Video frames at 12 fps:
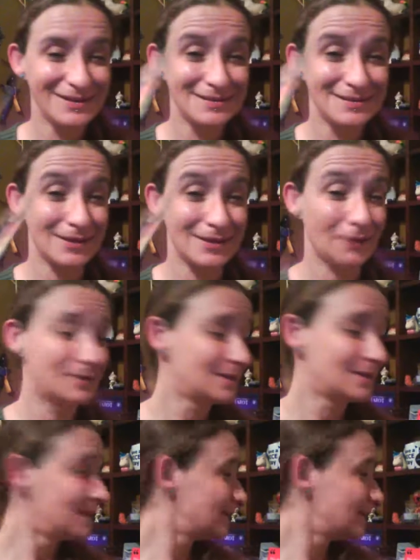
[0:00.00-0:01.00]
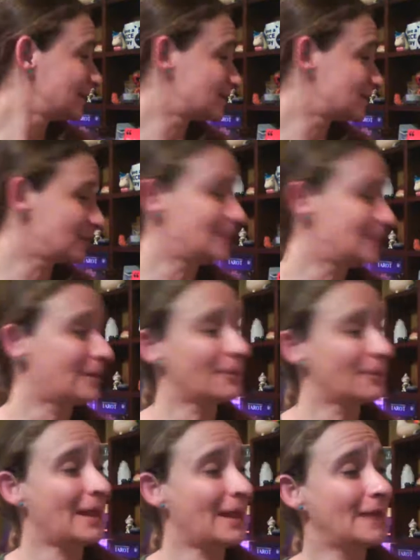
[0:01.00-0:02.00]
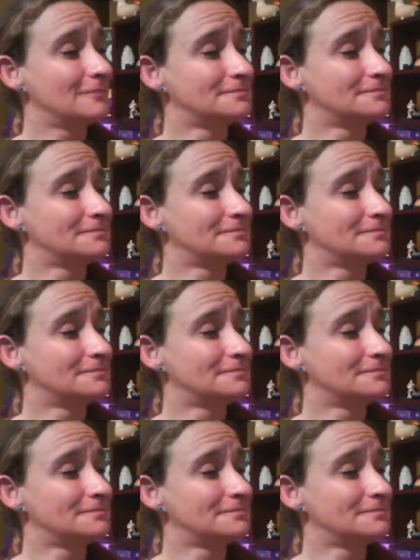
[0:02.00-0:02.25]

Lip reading: So let's read about that,